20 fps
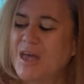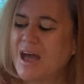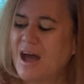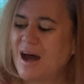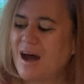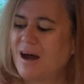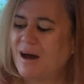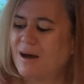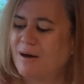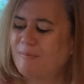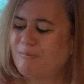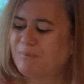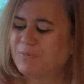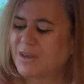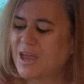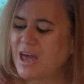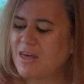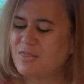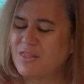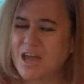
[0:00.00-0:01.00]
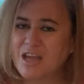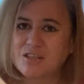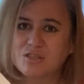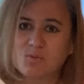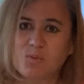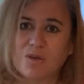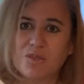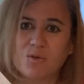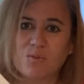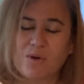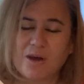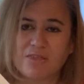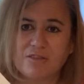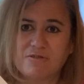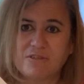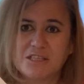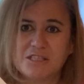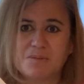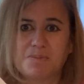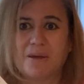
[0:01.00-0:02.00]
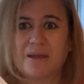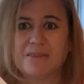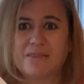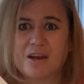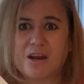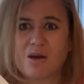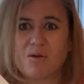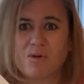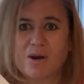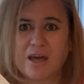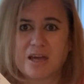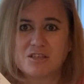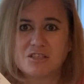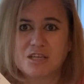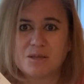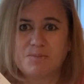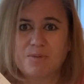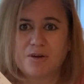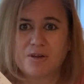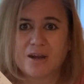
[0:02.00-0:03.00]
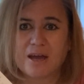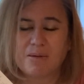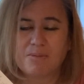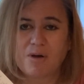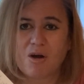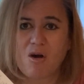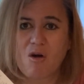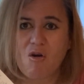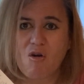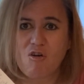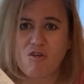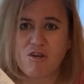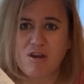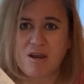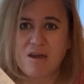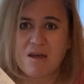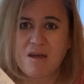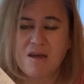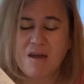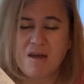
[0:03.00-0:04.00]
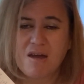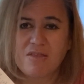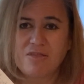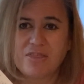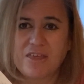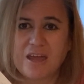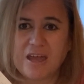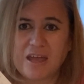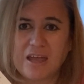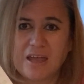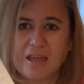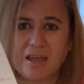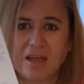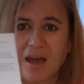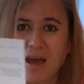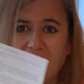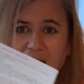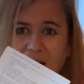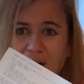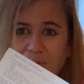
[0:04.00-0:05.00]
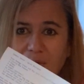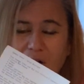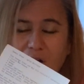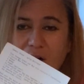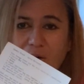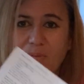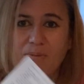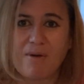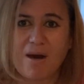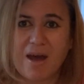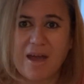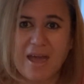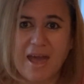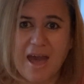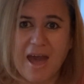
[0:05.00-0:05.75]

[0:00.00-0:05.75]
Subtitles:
And that's what the recipe that I will actually put up on on my